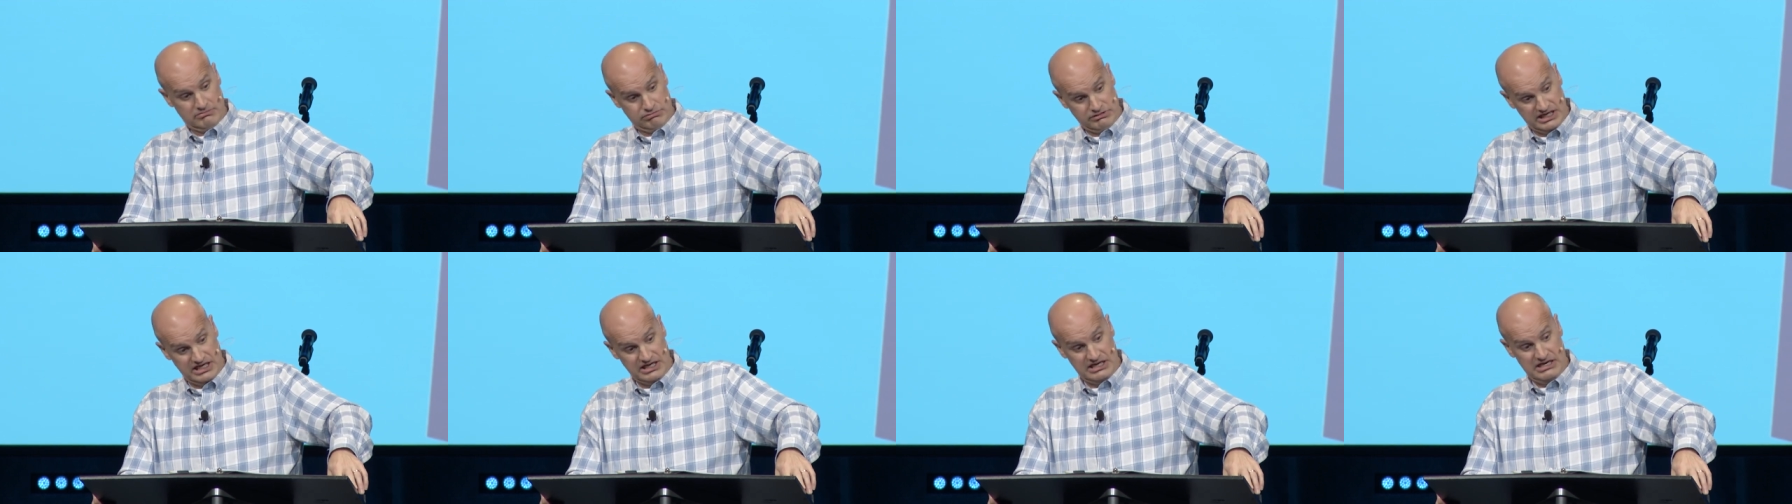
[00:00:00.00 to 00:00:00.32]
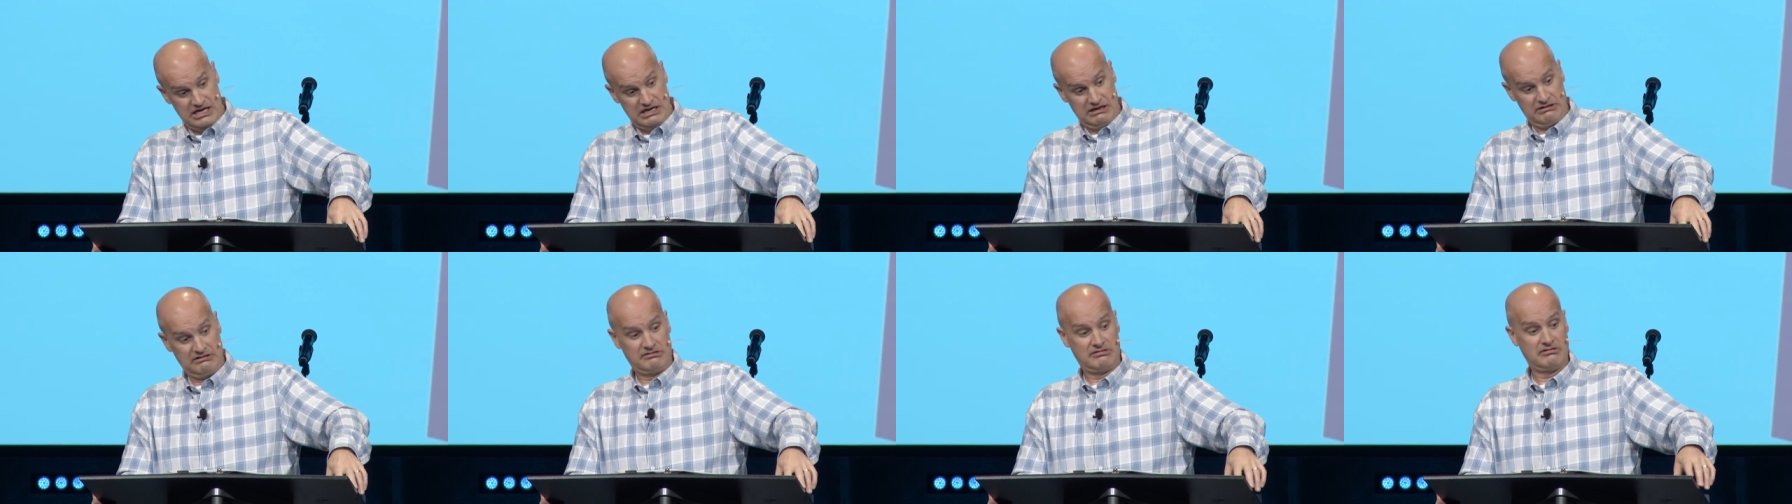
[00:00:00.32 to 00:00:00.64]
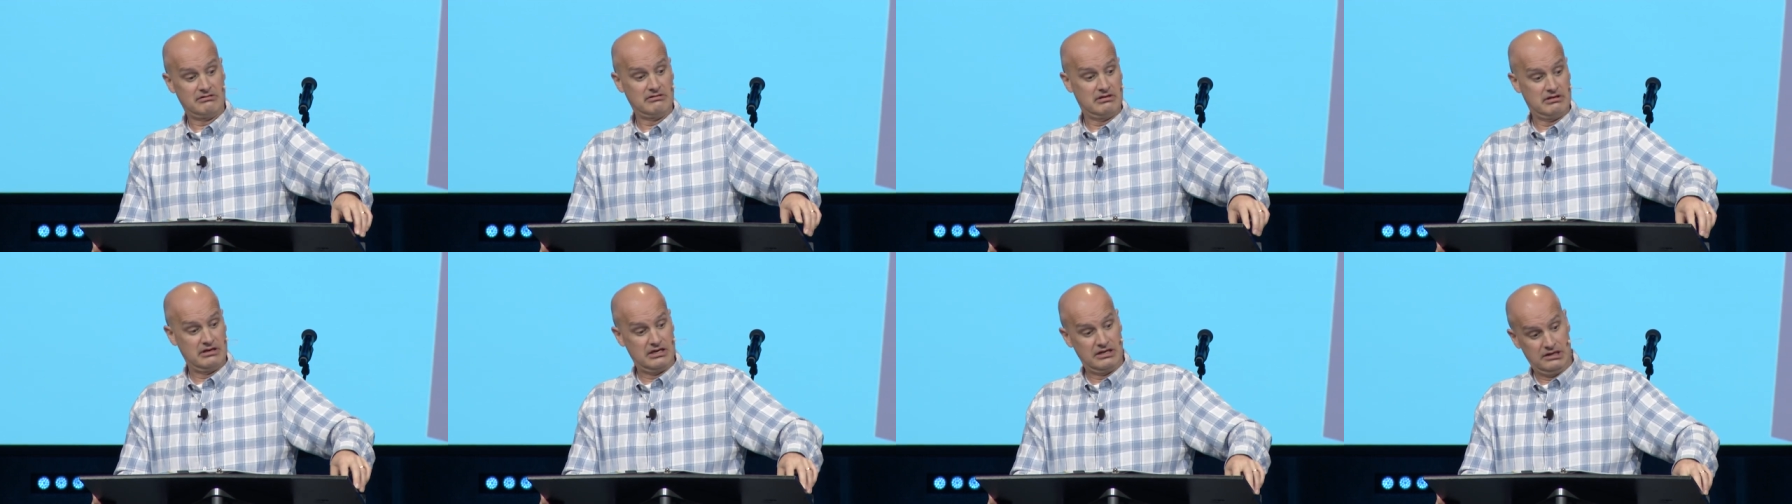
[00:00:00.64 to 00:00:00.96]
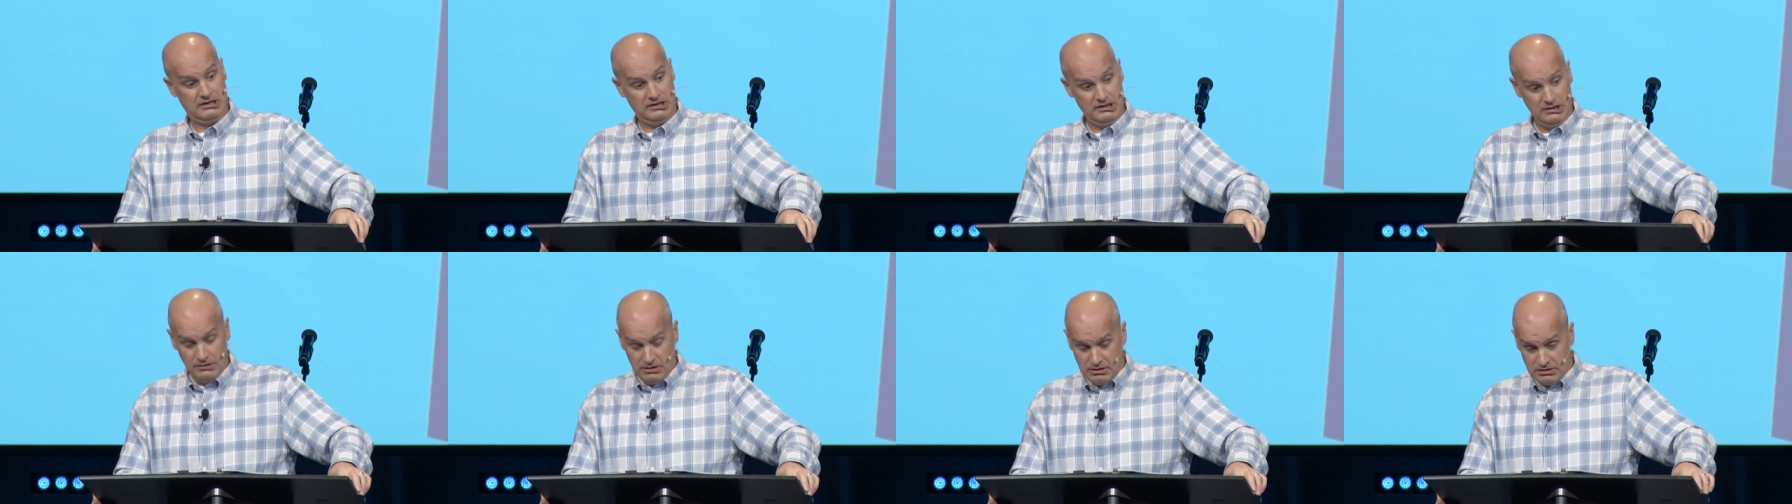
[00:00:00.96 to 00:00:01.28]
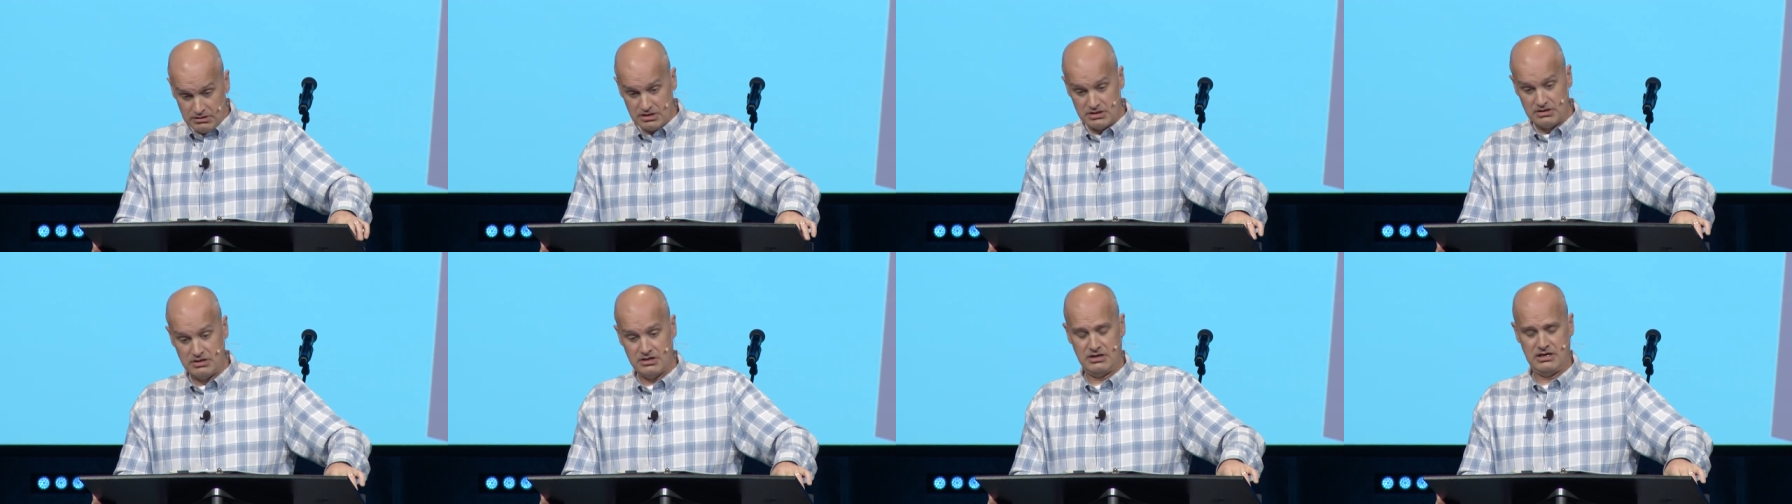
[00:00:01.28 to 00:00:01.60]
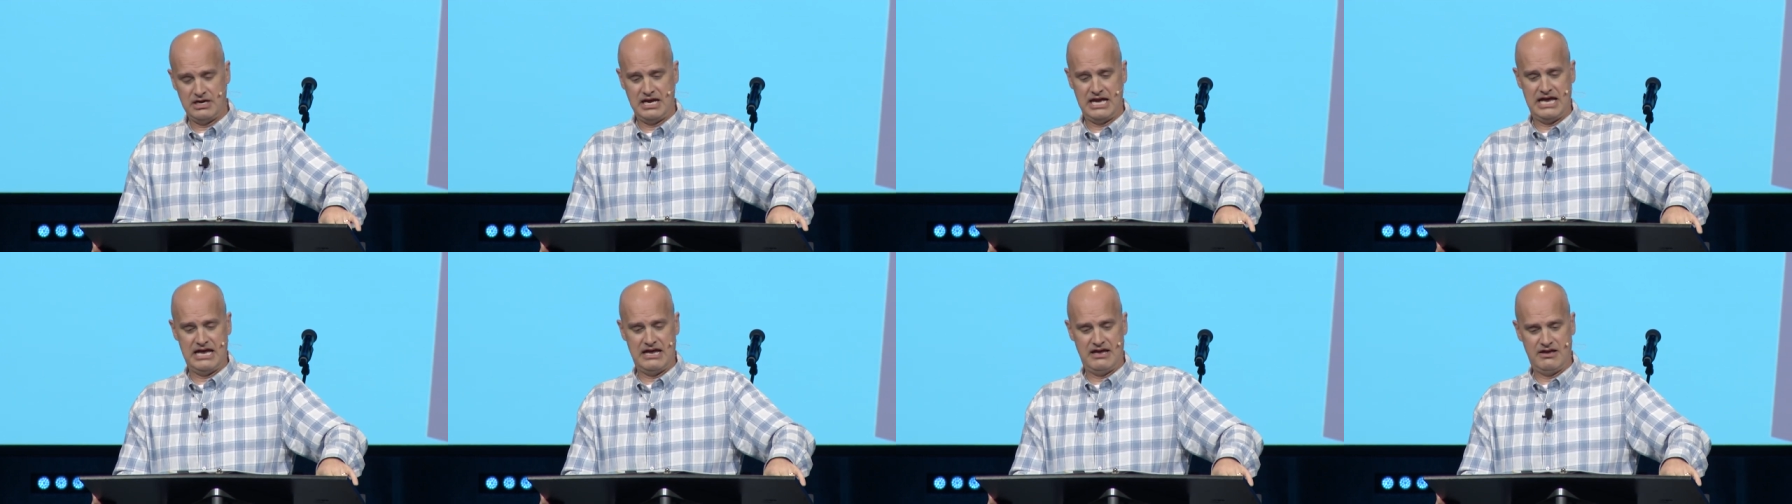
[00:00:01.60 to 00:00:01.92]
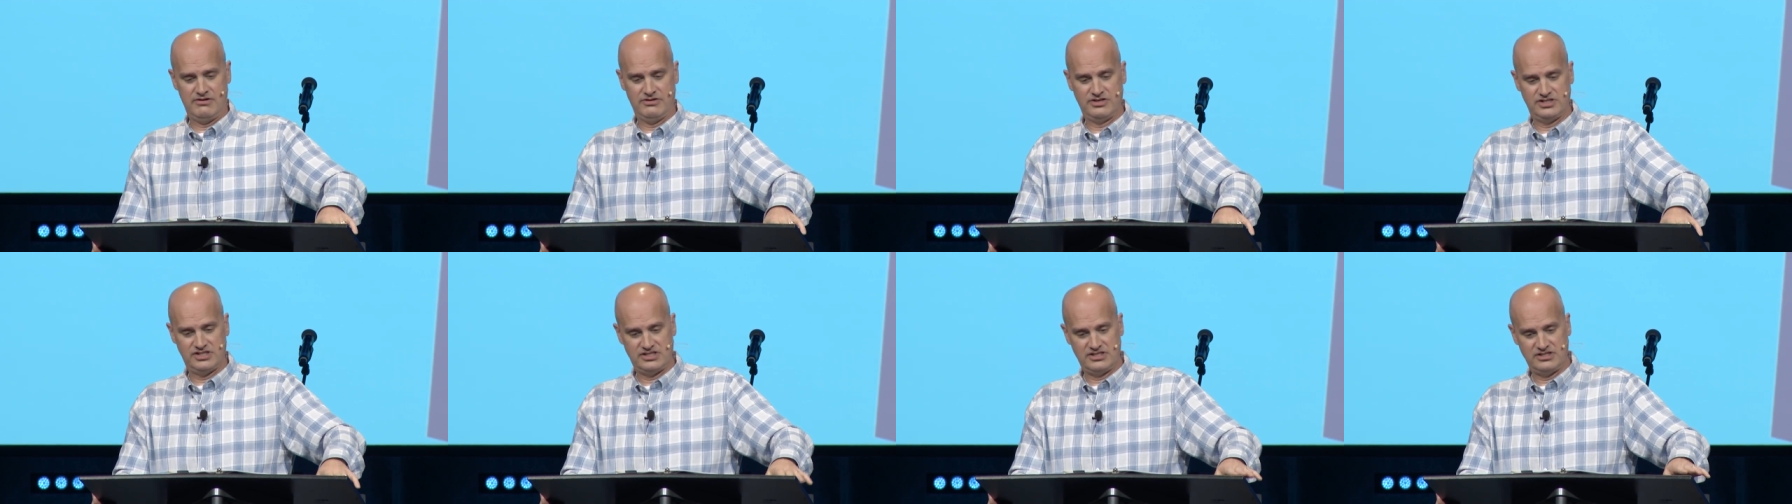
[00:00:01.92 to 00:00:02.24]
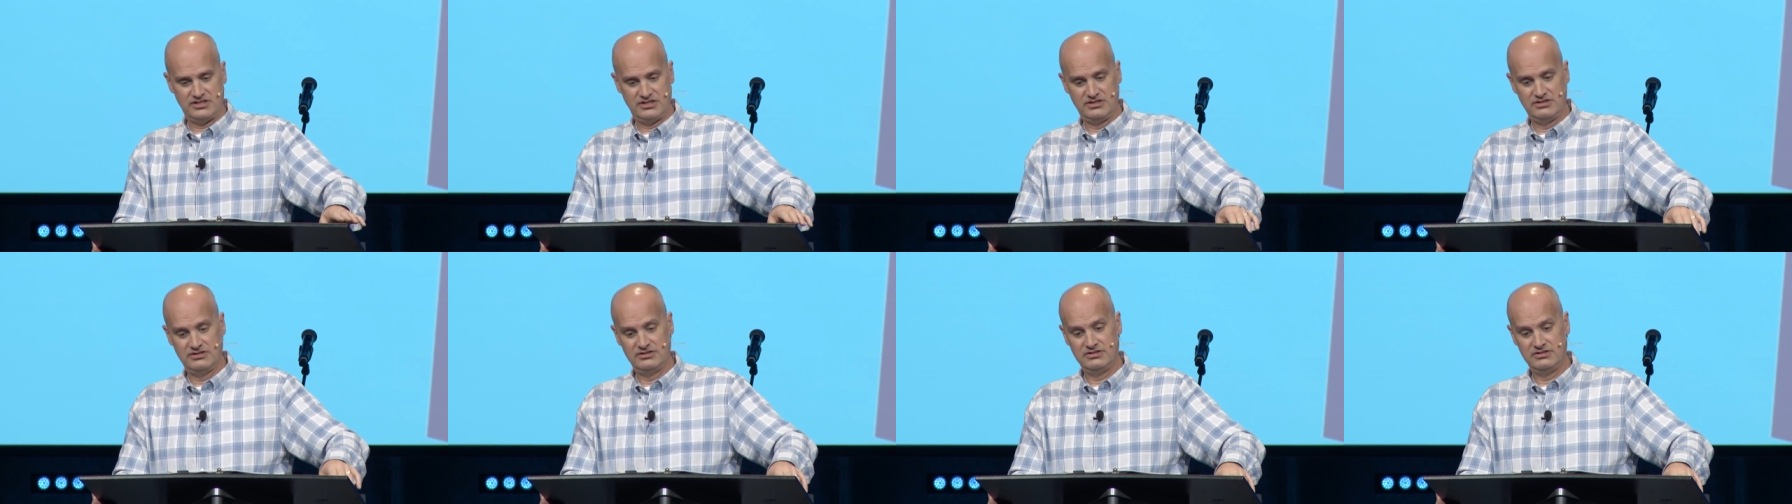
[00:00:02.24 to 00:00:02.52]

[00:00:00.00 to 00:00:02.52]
bit nicer than your house.